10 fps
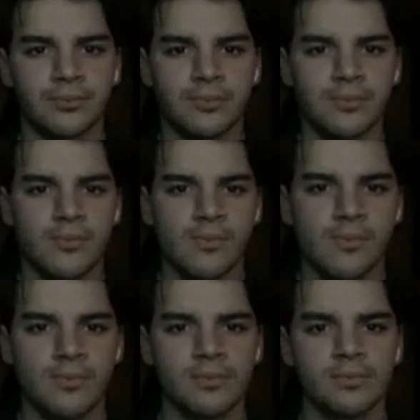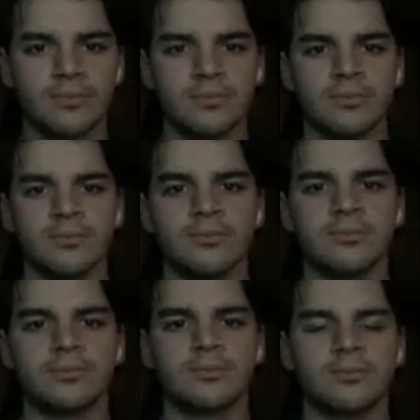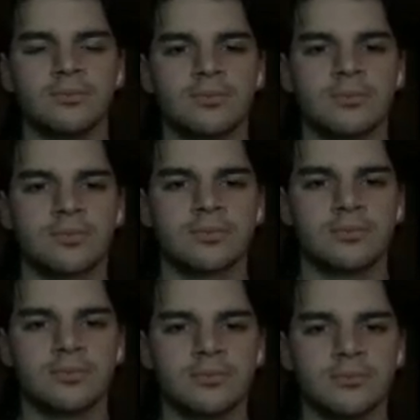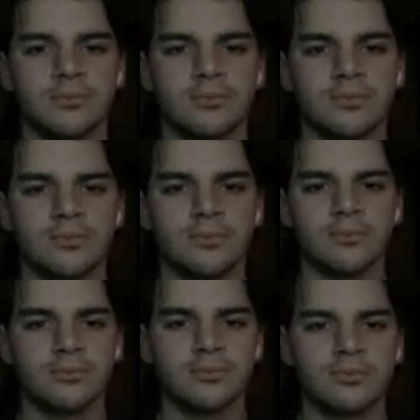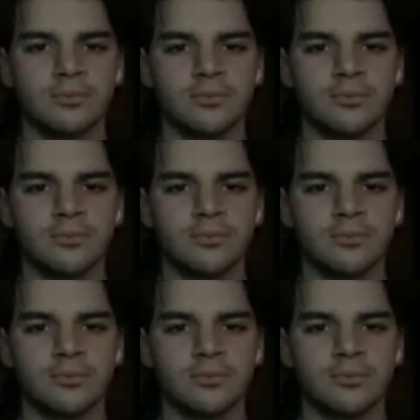(not speaking)